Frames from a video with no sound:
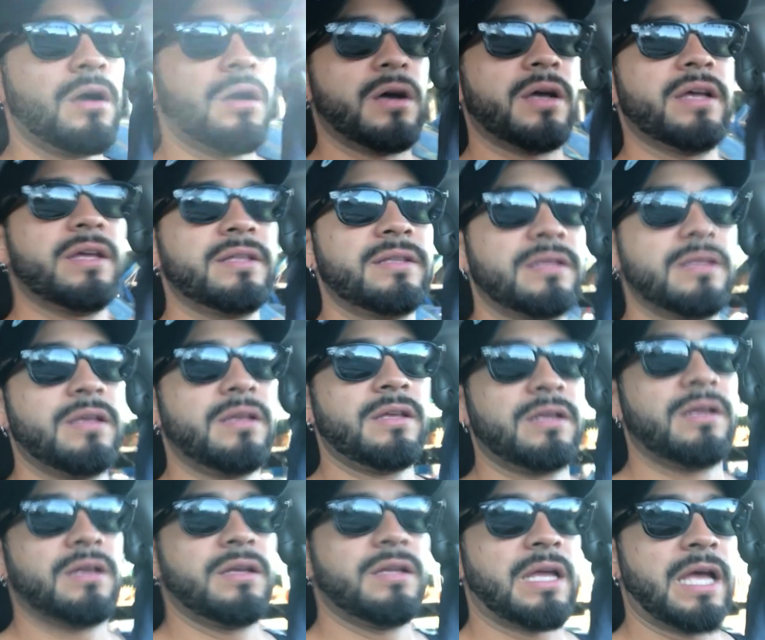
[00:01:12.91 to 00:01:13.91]
I
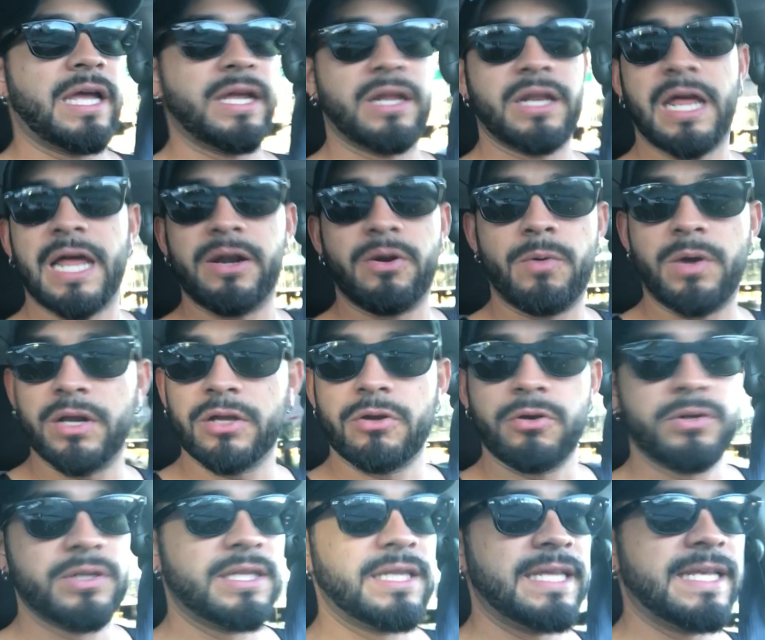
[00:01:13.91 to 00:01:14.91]
don't want to
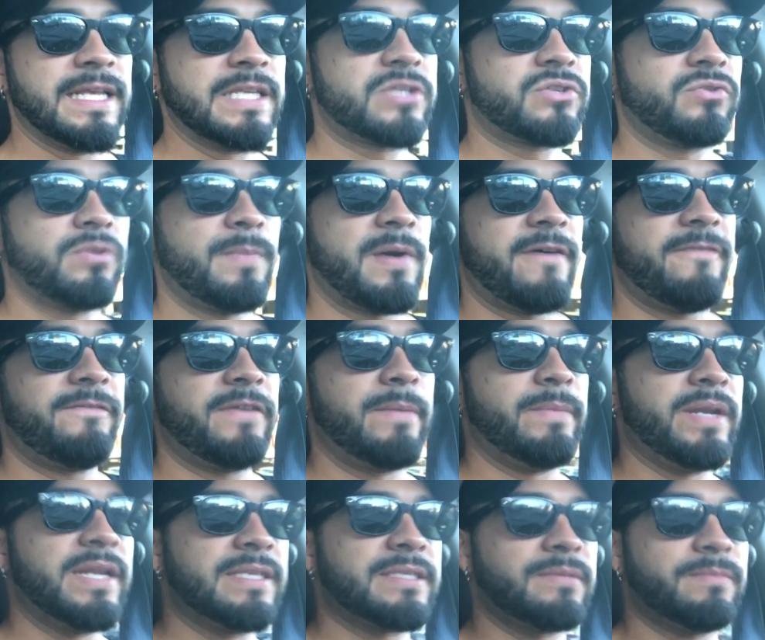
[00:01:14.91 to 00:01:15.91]
go into the history about
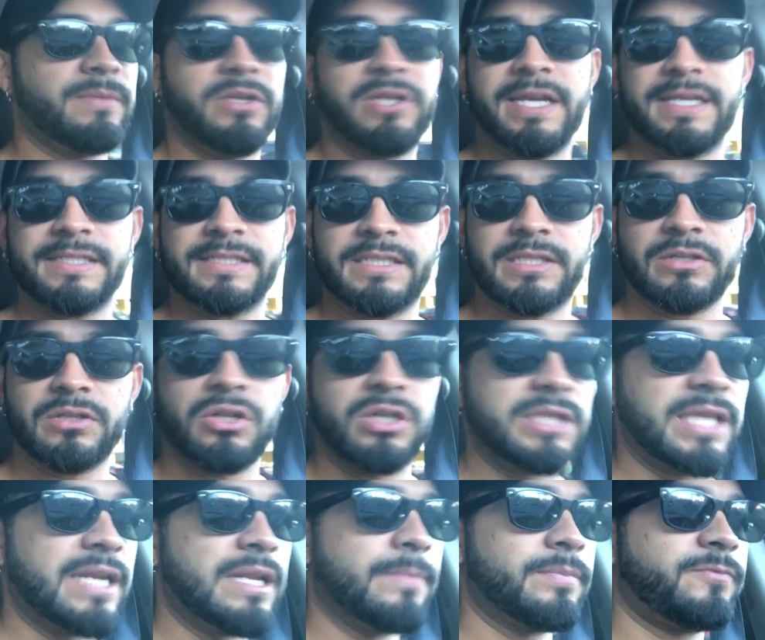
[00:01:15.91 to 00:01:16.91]
feminism. You guys can
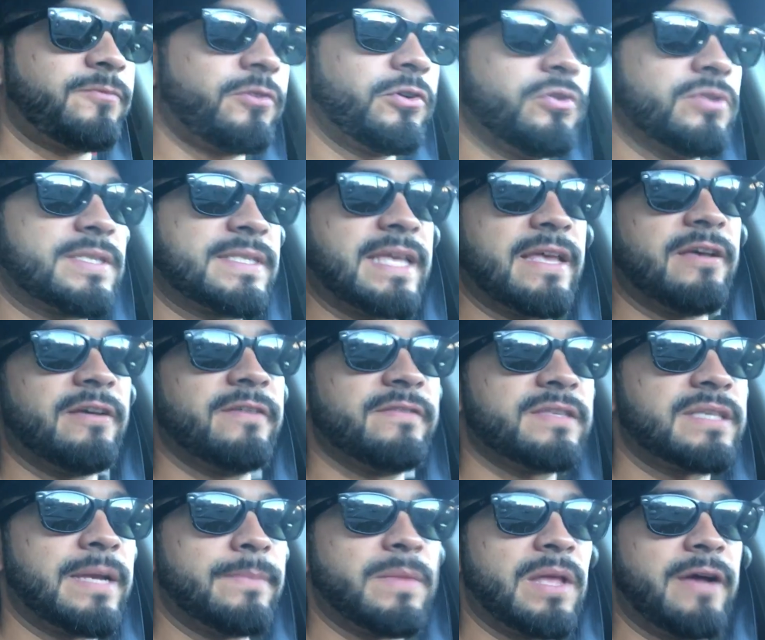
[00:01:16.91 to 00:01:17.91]
look that up for
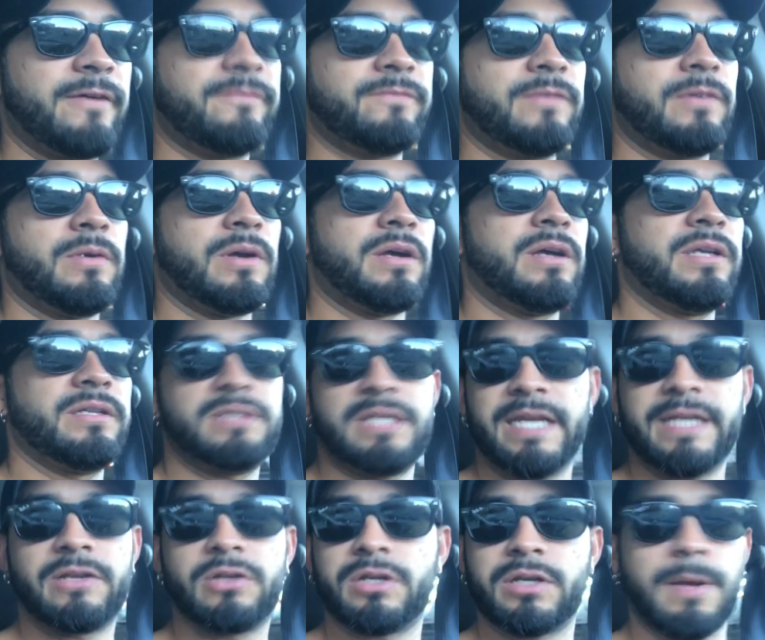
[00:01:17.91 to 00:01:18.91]
yourselves. I'm not
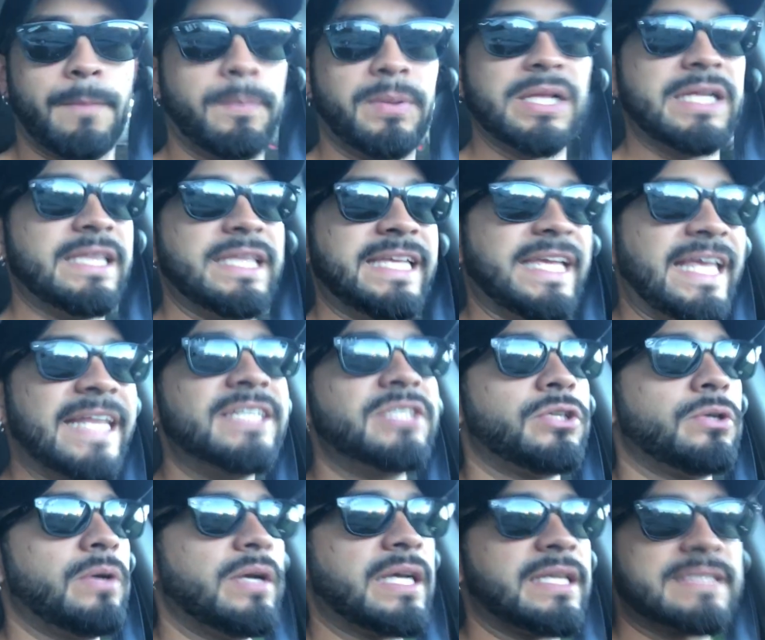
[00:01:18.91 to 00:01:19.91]
like completely
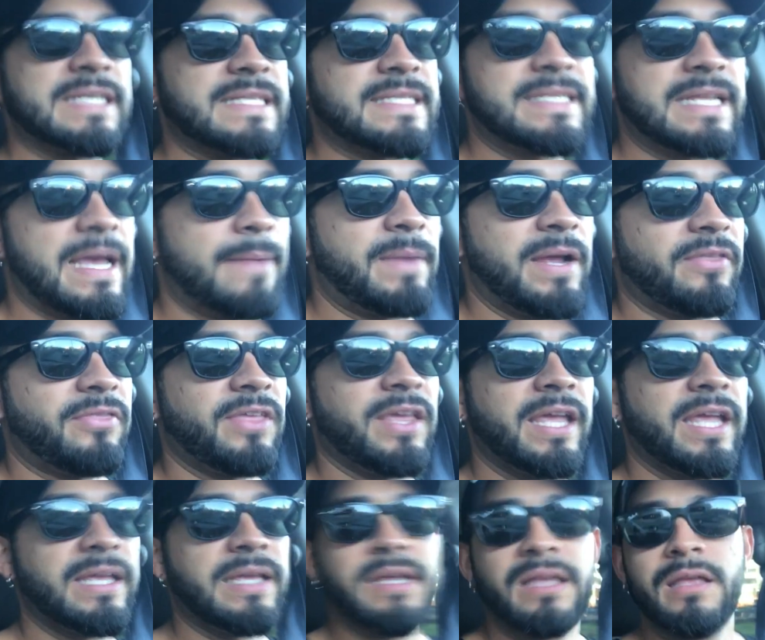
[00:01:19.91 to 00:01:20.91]
into it because that's not my
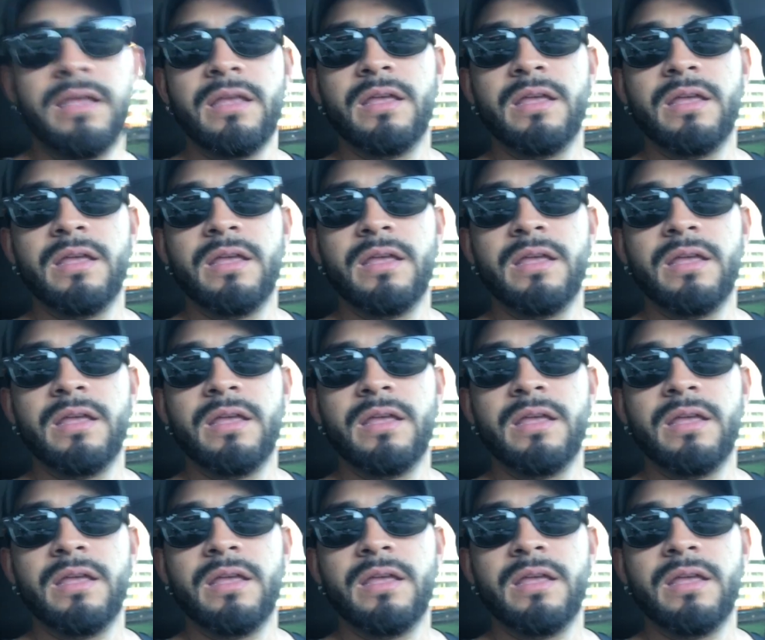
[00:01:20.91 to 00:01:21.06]
thing.